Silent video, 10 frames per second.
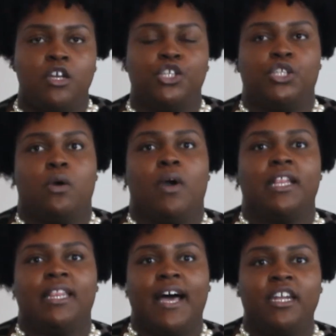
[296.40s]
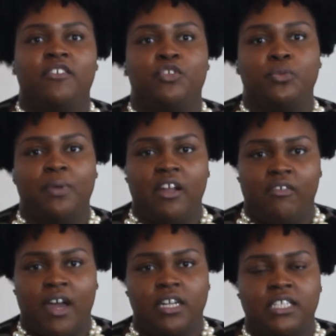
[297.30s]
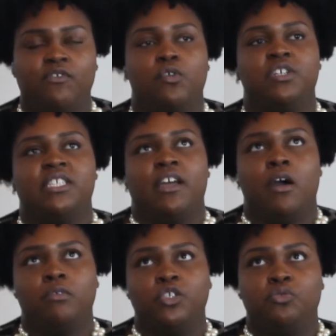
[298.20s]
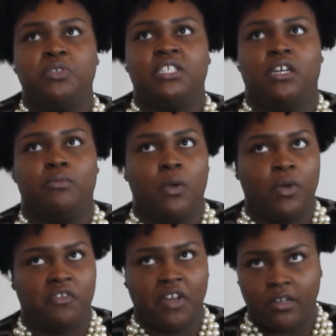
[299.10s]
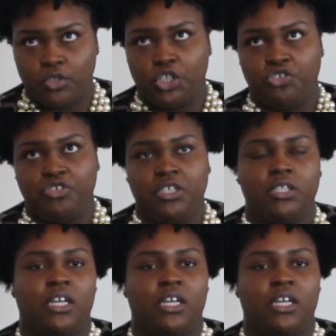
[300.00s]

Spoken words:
So a lot of dirt bike riders, of course, there are always going to be some that want to ride on the street.